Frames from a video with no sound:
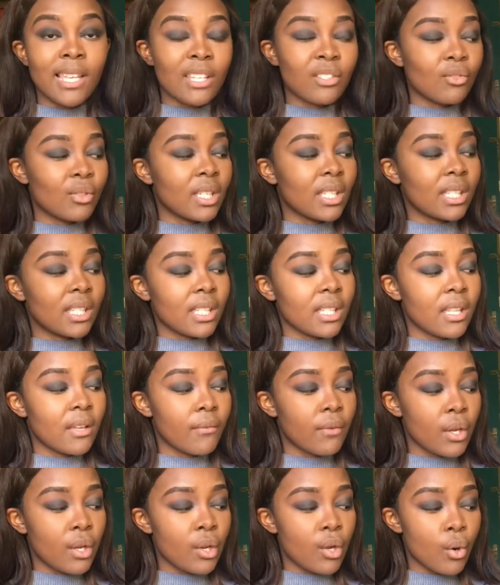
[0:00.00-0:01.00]
As you can see, they're
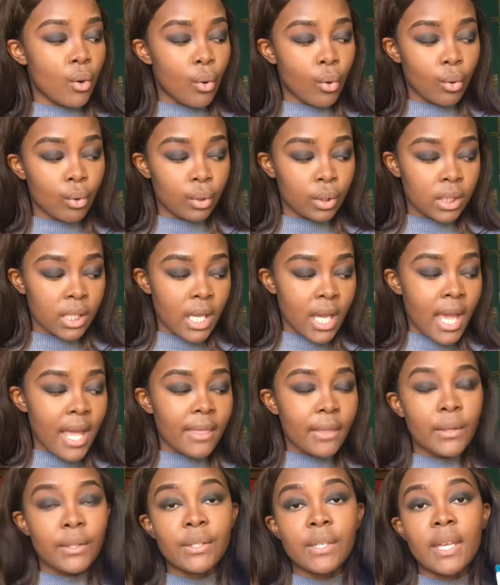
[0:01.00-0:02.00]
very old.
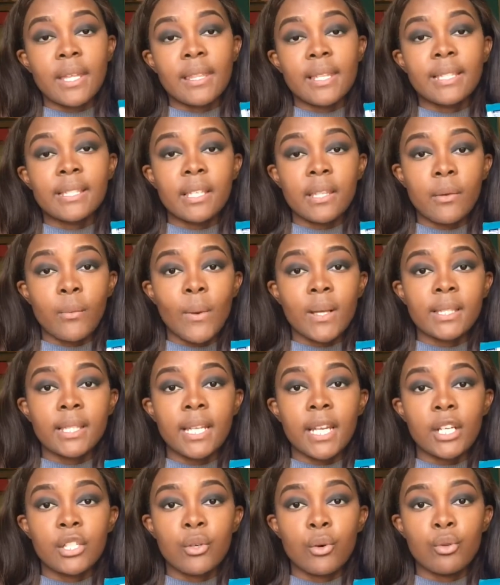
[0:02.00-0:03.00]
These are the ones
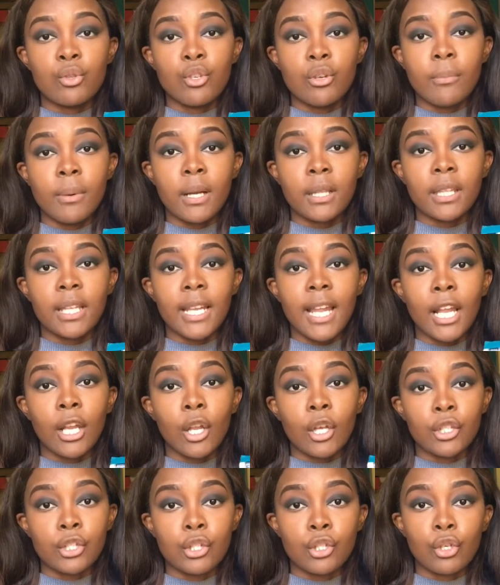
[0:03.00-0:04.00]
that I told you about that I
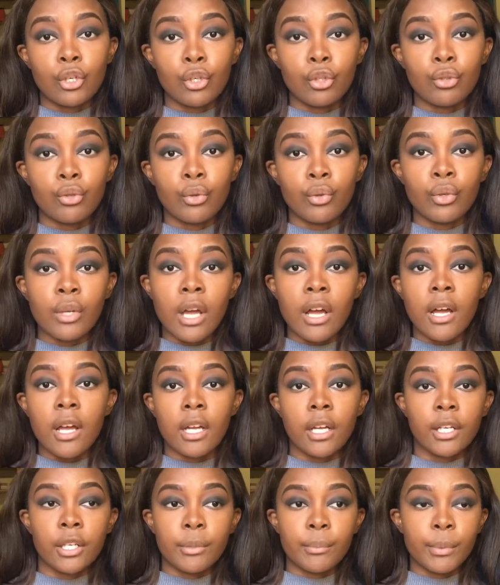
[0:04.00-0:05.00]
lost the glue, now I
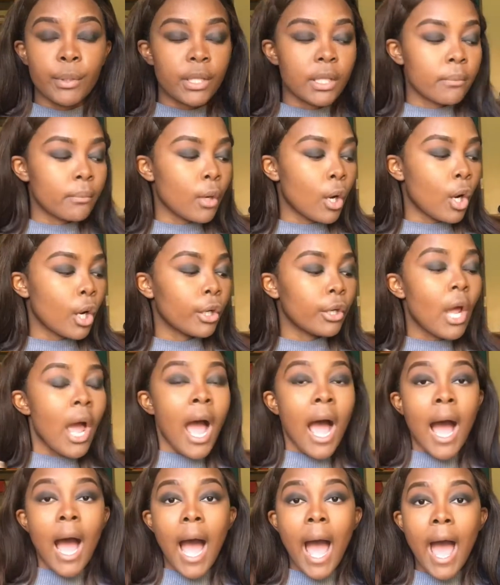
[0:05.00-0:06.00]
couldn't put them on.
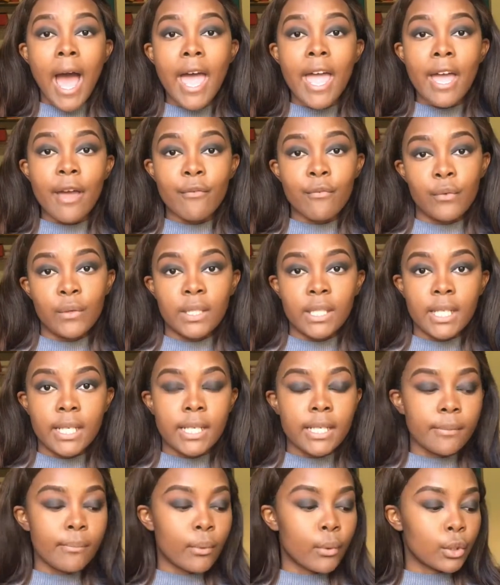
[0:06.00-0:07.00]
I have
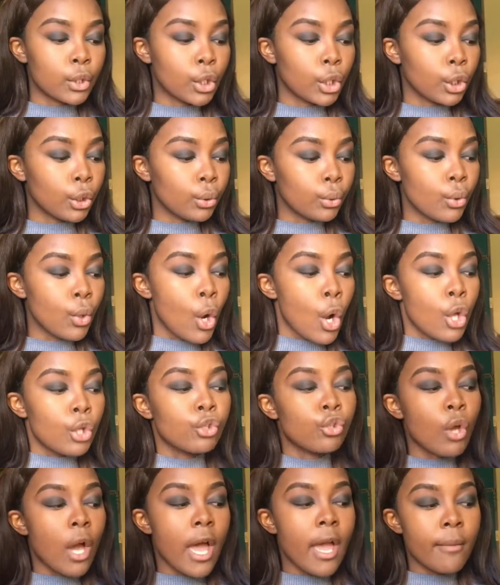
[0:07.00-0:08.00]
recently bought glue,
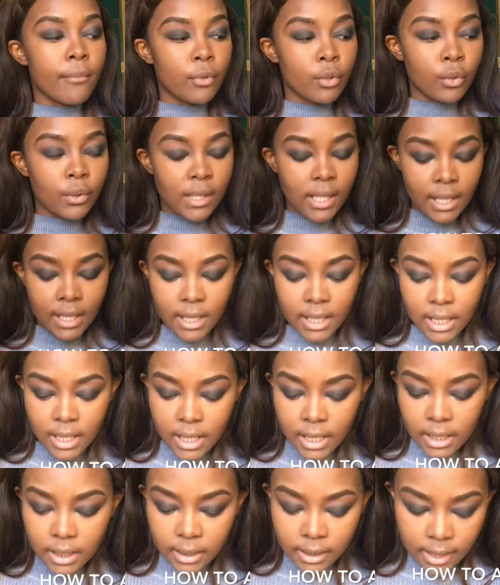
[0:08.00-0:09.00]
so I'm using
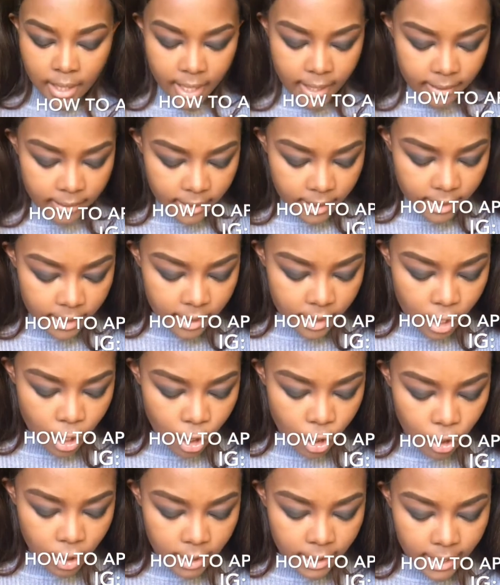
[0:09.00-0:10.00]
these, and they
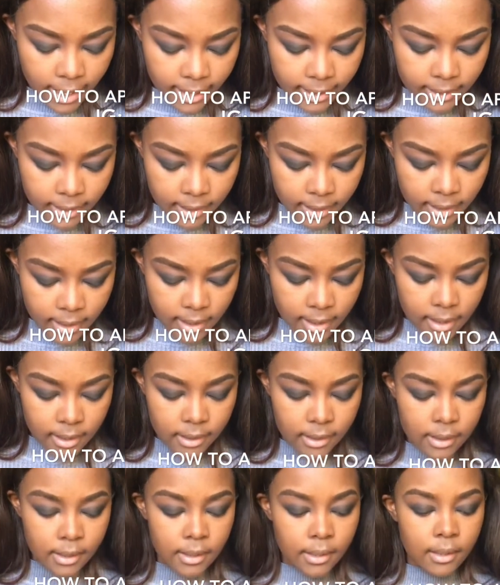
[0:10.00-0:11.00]
look like
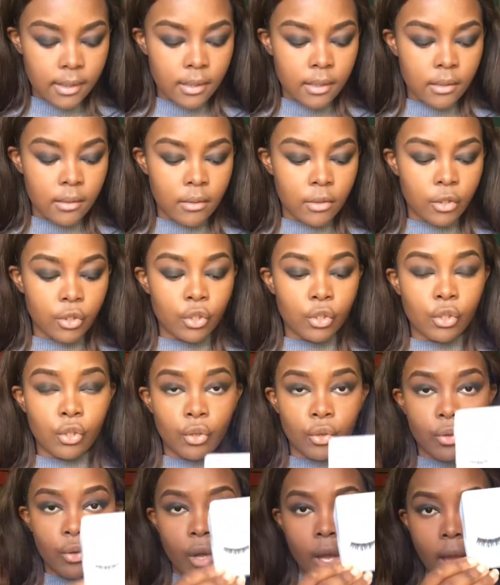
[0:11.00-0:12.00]
this. So
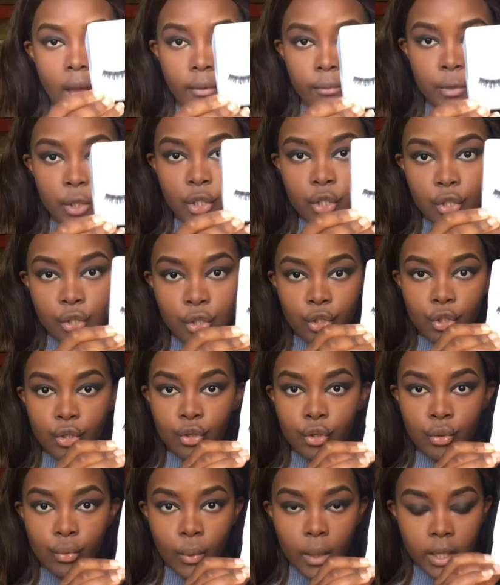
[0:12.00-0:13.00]
I'm just show
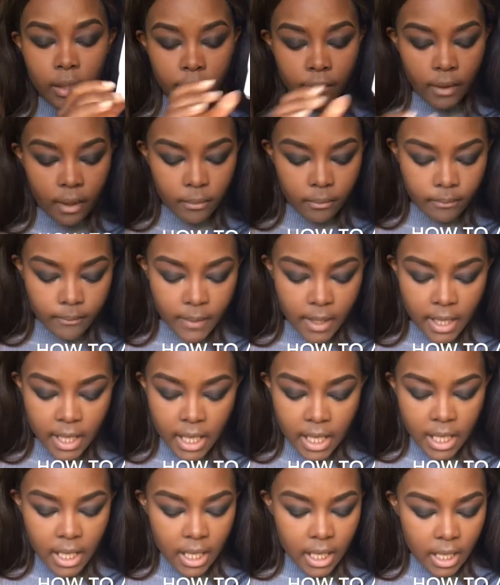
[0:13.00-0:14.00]
you one of them.
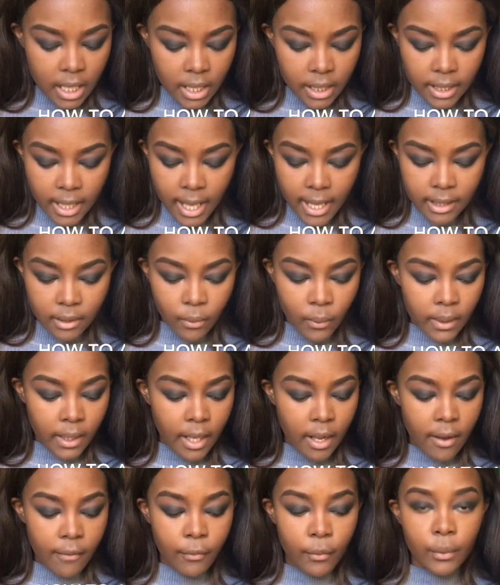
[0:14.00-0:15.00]
The other one, I
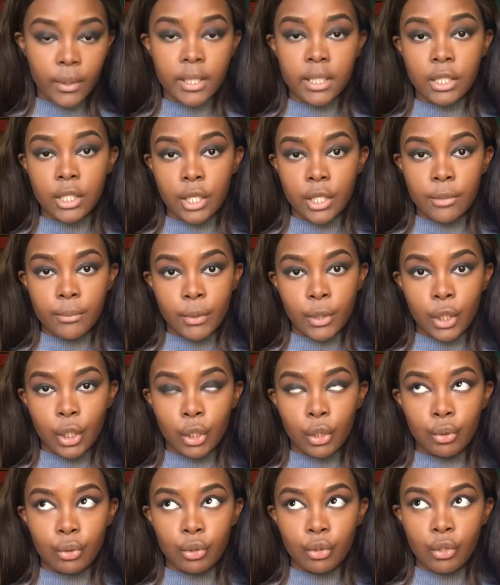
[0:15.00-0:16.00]
have already started putting
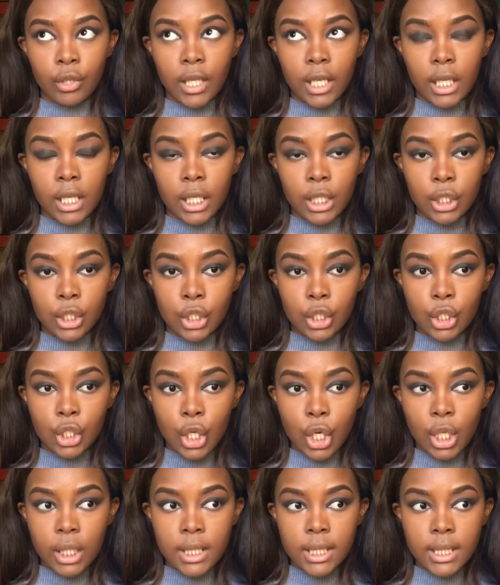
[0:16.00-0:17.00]
glue so that I can
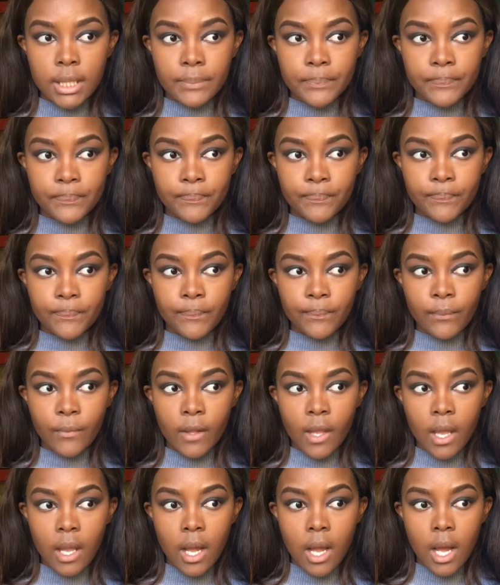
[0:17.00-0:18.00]
start,
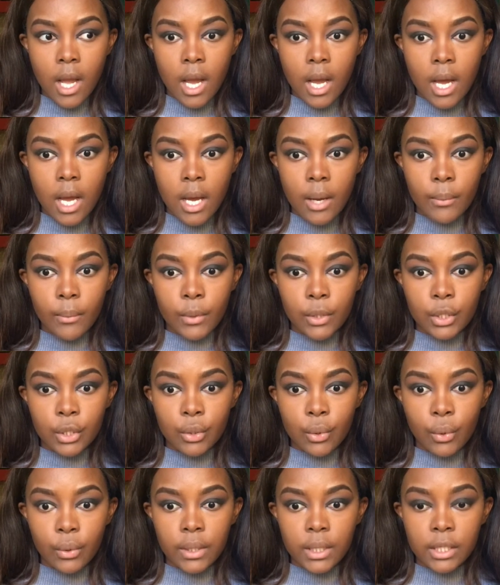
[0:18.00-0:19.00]

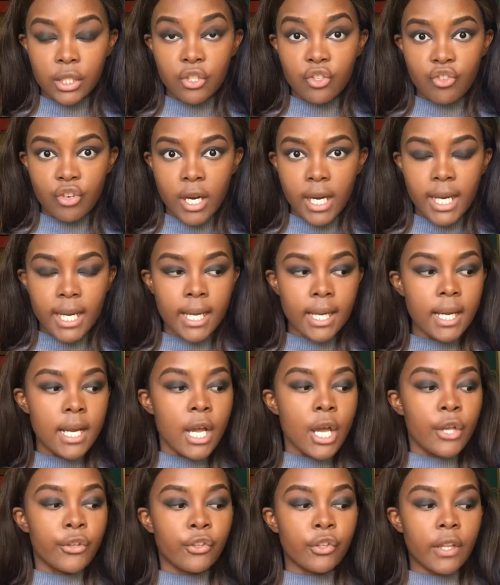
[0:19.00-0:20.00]
drying,
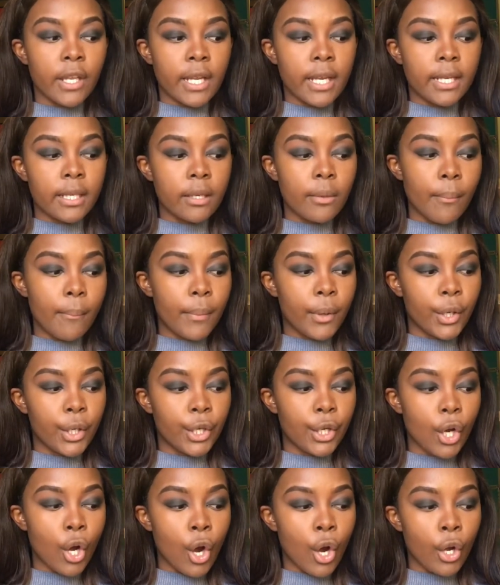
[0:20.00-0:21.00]
so that I can put
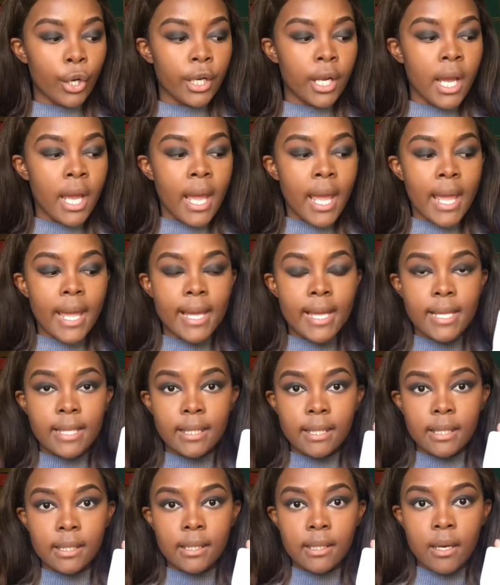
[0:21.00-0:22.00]
it on.
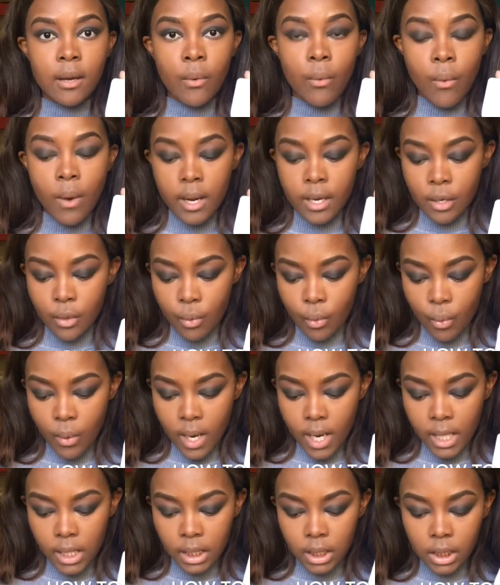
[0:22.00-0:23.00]
It's the
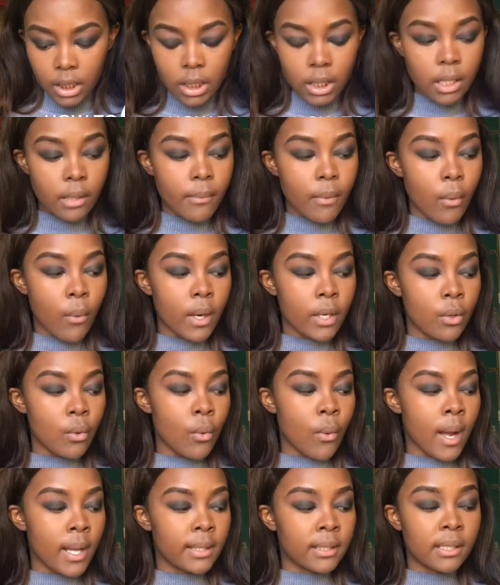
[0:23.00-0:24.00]
101s, number
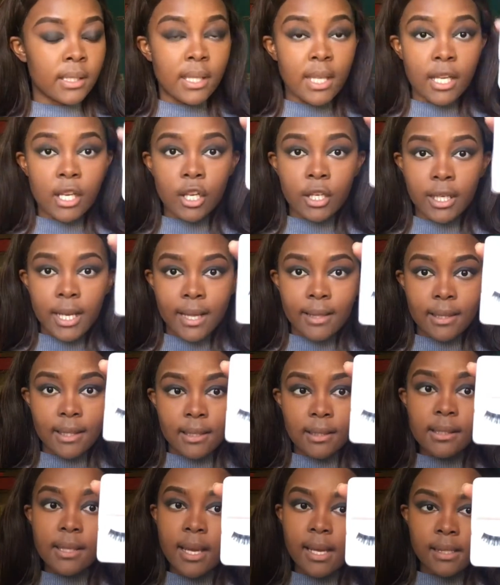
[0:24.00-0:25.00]
101s. They look like
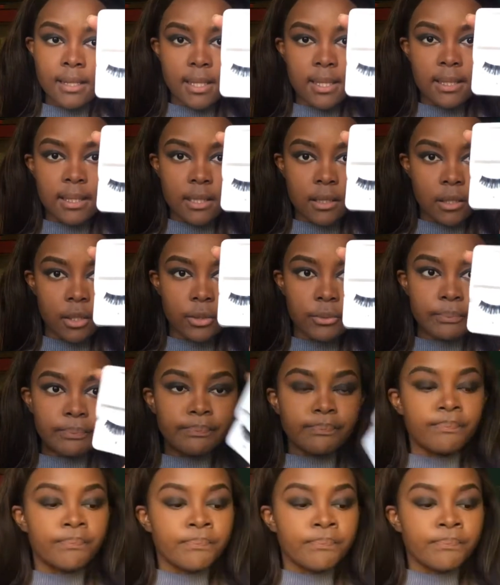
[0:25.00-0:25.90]
this. They're identical.